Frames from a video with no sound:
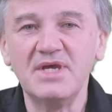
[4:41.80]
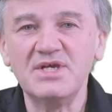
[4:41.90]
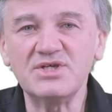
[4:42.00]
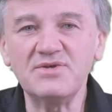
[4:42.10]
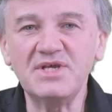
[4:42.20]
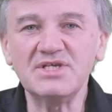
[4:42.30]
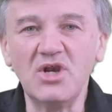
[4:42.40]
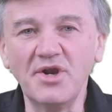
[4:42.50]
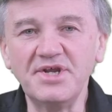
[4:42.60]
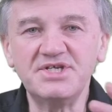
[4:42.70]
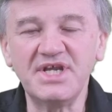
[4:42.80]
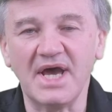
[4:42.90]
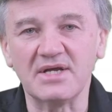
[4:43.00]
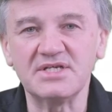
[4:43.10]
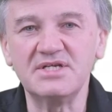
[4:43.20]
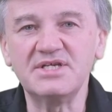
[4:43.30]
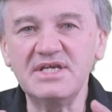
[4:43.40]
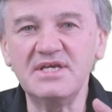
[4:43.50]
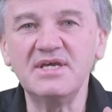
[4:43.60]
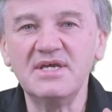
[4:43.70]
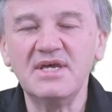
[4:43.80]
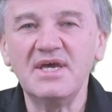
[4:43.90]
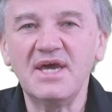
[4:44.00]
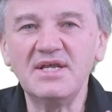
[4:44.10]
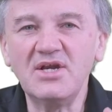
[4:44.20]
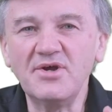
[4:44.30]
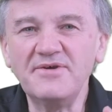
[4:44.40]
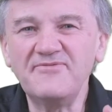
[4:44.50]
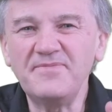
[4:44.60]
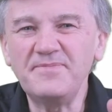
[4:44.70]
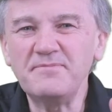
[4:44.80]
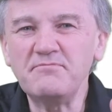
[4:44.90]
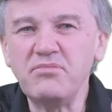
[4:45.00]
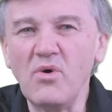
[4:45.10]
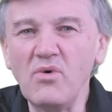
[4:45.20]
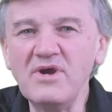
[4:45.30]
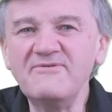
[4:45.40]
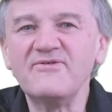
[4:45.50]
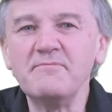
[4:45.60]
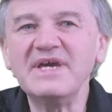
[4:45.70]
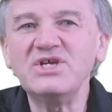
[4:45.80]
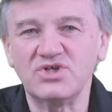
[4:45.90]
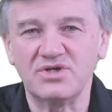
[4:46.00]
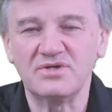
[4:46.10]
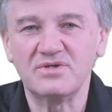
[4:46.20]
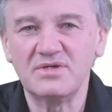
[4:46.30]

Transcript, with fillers: So there's a lot of doubt and de- and a lot of poor information.